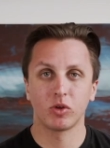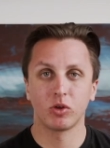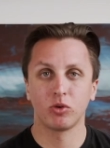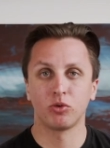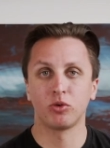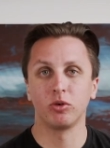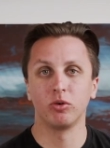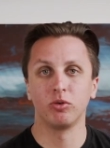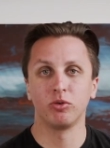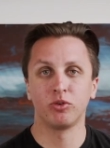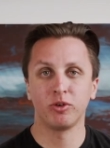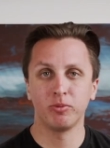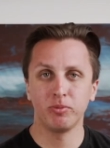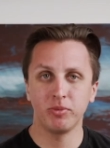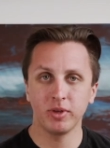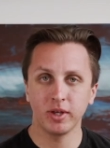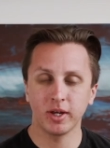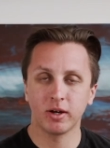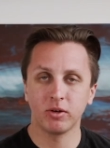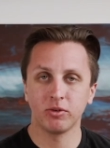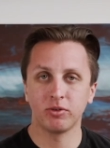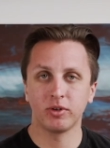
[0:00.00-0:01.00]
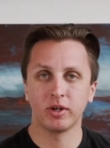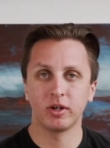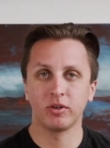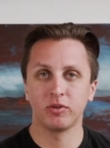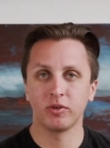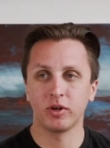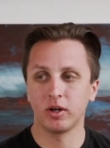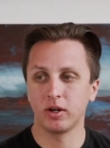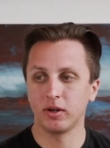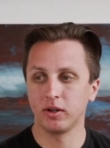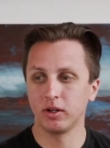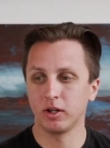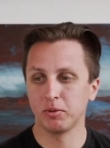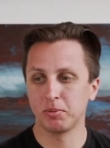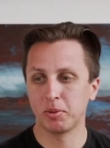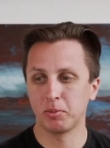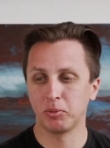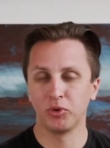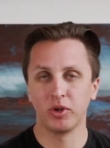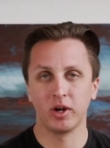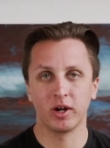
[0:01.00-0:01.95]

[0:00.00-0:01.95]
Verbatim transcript: So something else that I saw a lot of people